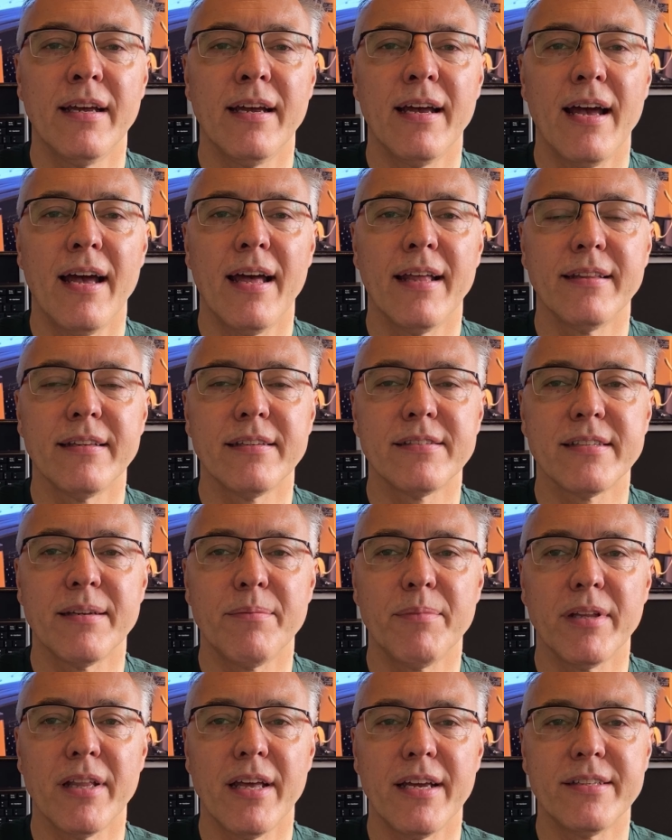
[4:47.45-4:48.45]
and the
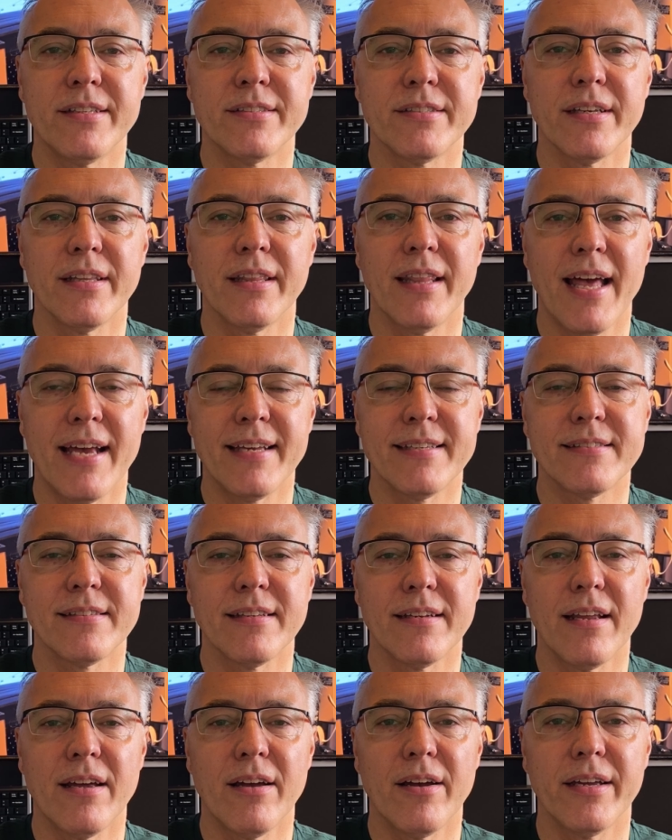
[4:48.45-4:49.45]
simulator less
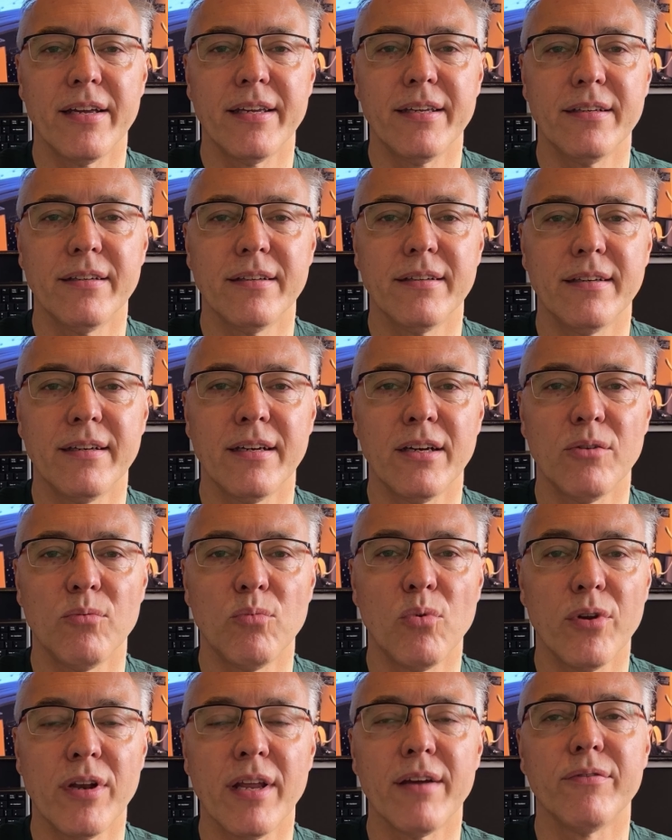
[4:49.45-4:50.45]
than I
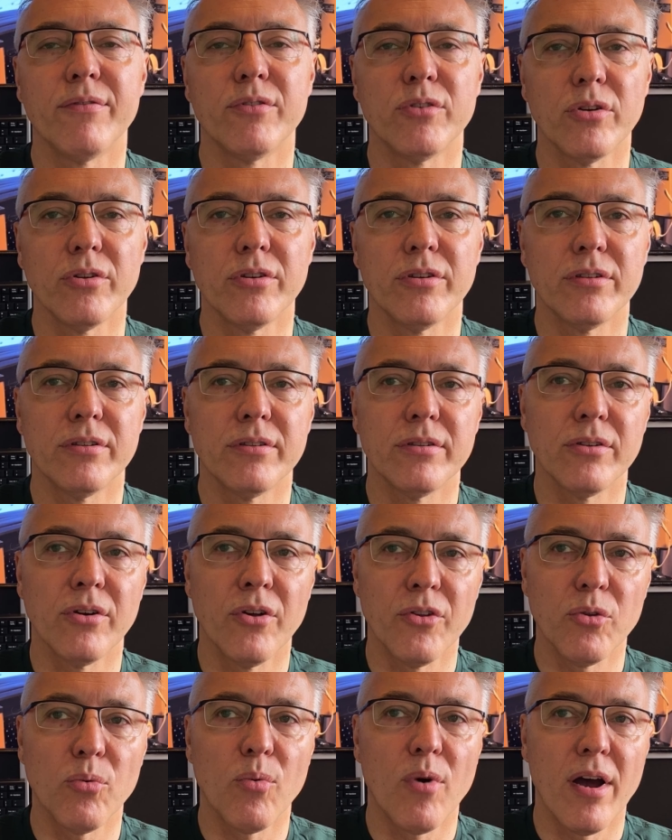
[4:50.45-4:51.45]
would have done
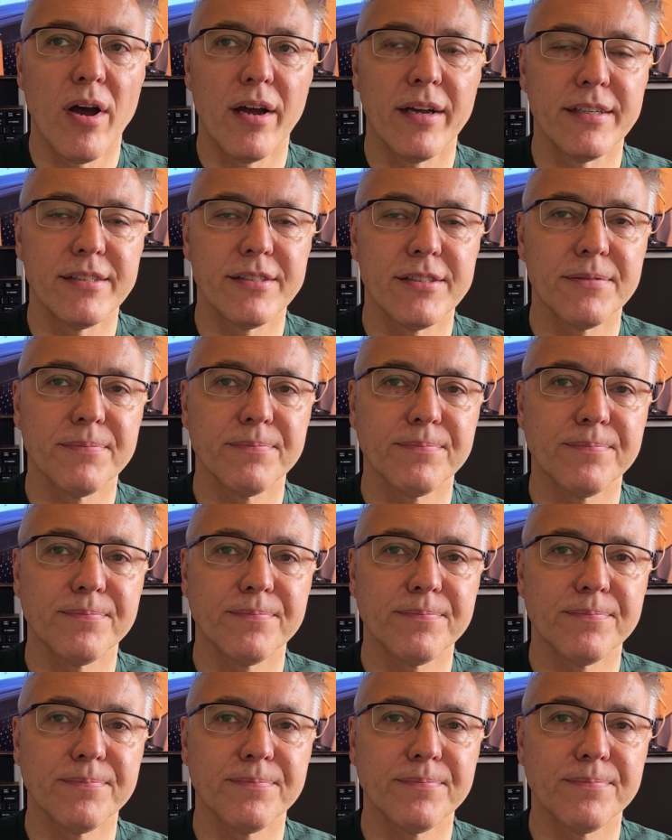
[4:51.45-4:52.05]
otherwise.